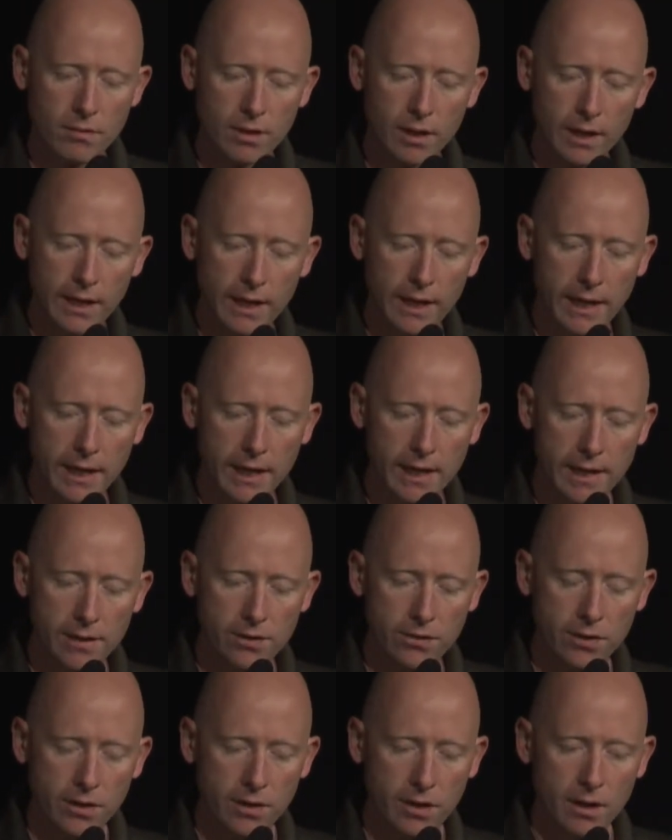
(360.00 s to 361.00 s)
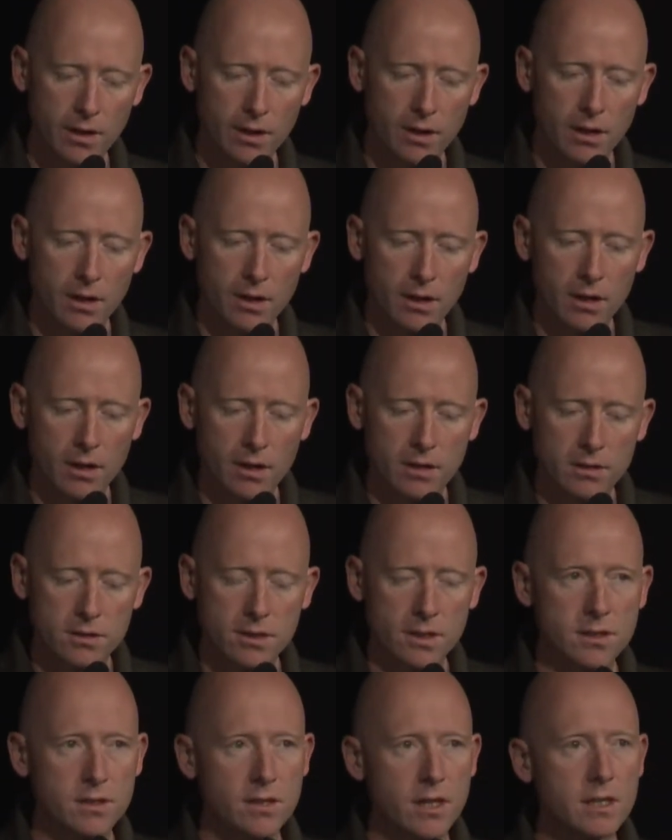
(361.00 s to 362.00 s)
And
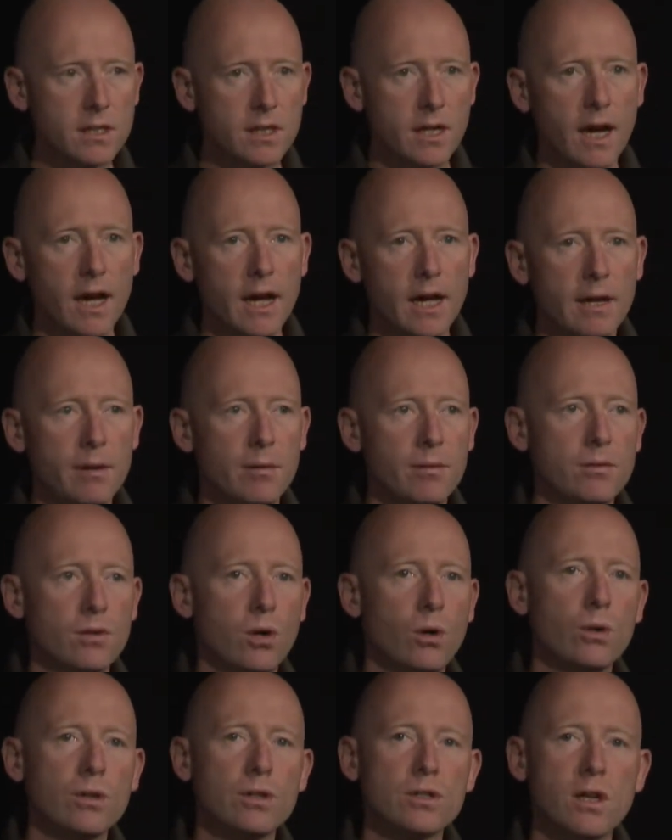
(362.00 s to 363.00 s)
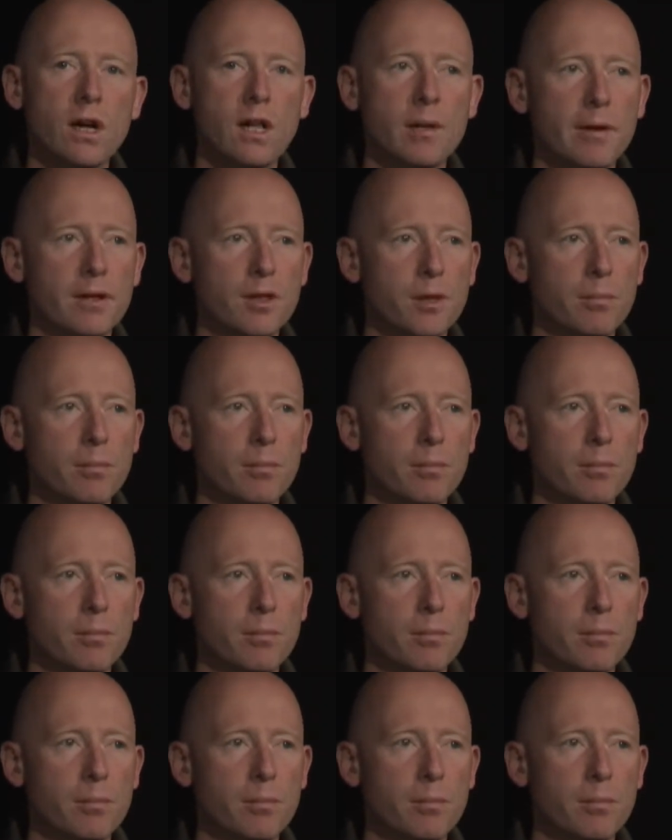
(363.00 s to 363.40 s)
since this guy told us all about the